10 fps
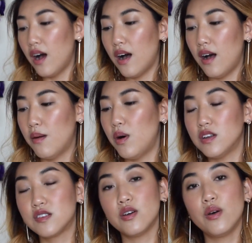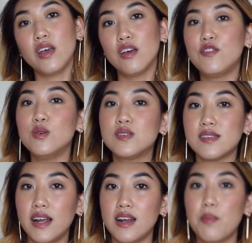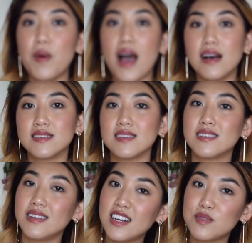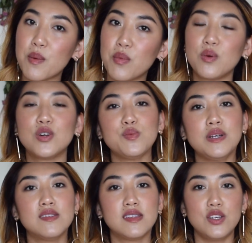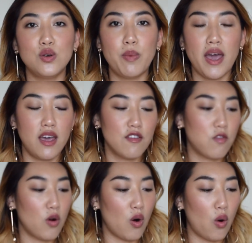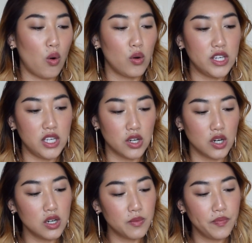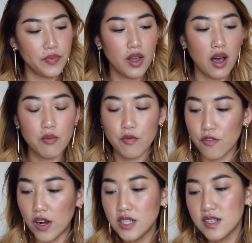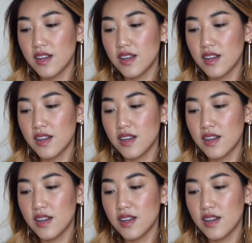Also, if you sign up as a select member, which means that you pay for a whole year up front,